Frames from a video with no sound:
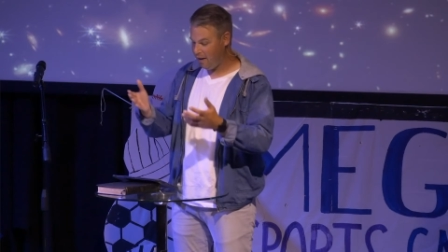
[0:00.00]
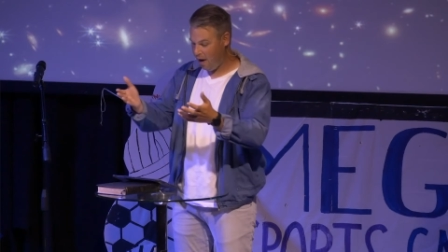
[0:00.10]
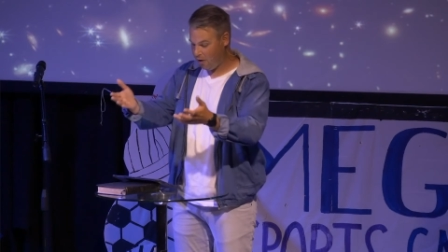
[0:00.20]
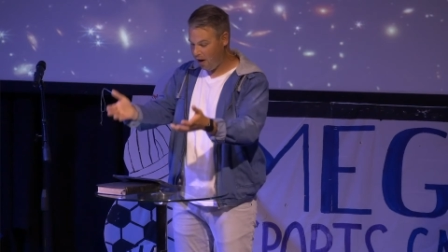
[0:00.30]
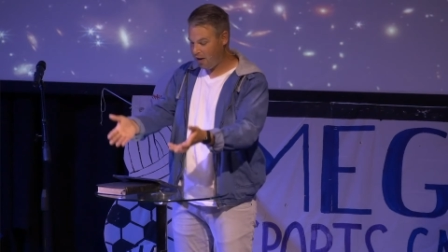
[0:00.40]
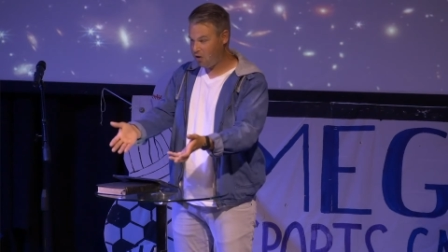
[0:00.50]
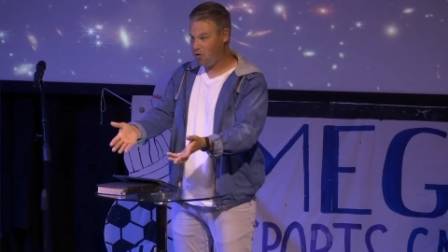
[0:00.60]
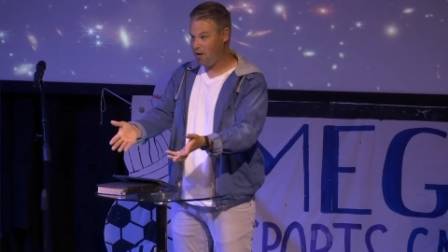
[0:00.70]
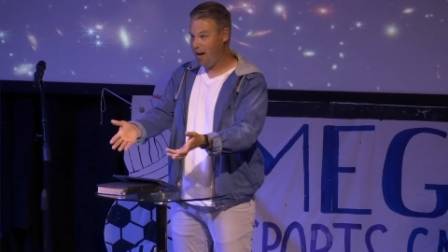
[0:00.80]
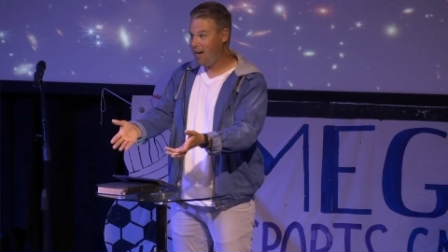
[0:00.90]
how God
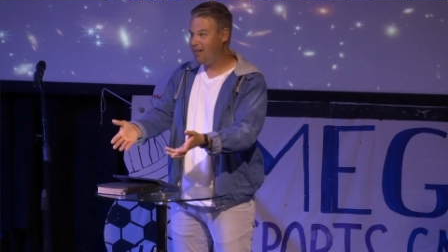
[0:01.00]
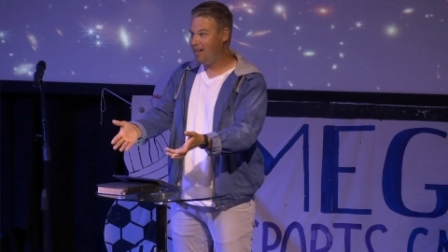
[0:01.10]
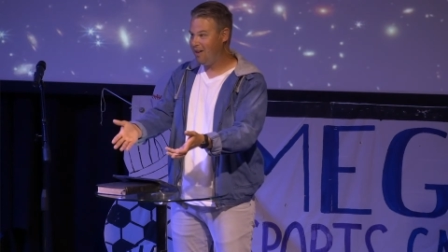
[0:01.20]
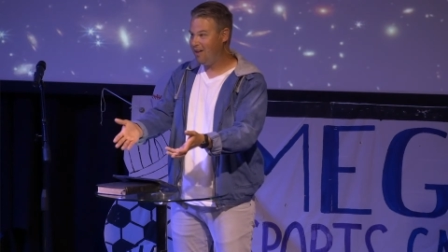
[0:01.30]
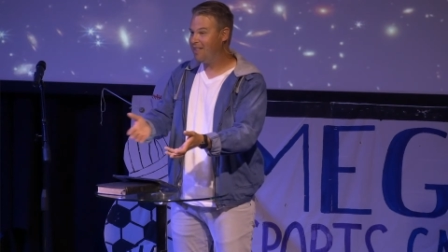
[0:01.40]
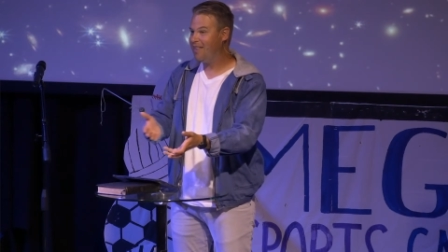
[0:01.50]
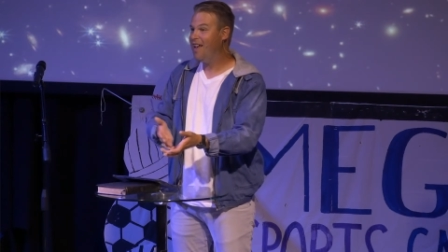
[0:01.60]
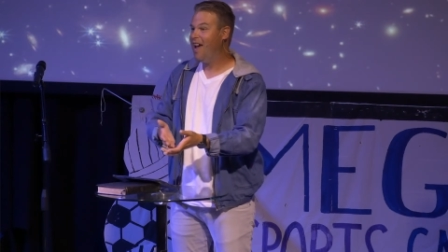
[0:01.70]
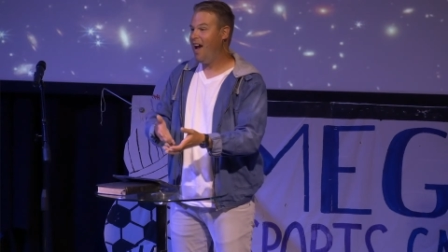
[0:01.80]
created the earth.